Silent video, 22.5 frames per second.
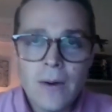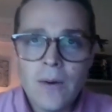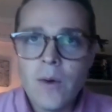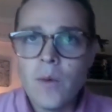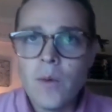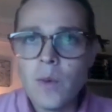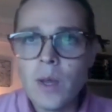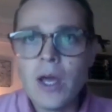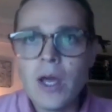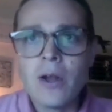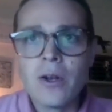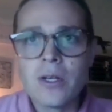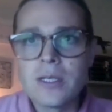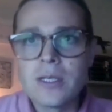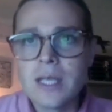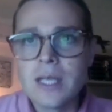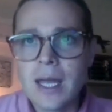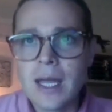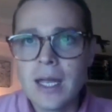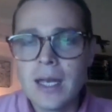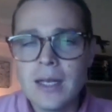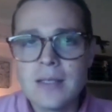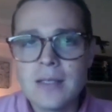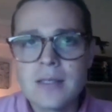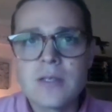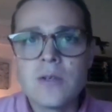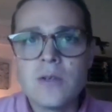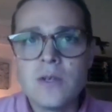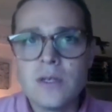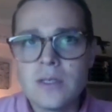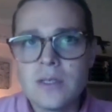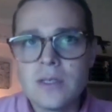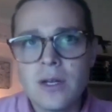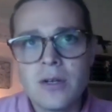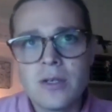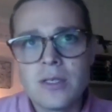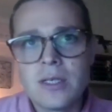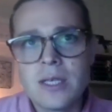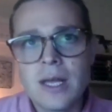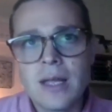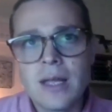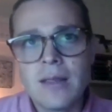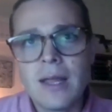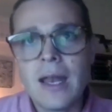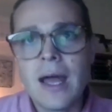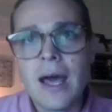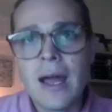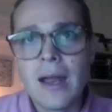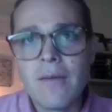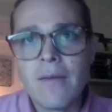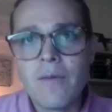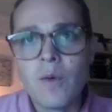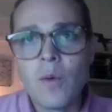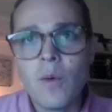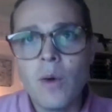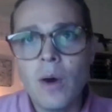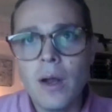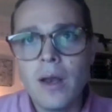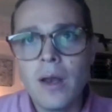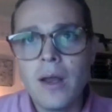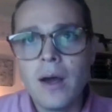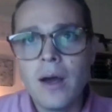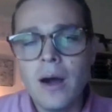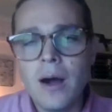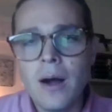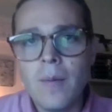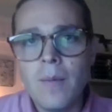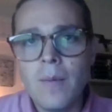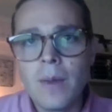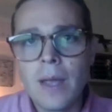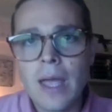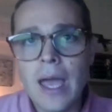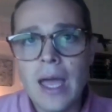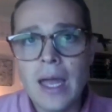we understand and students understand that not everyone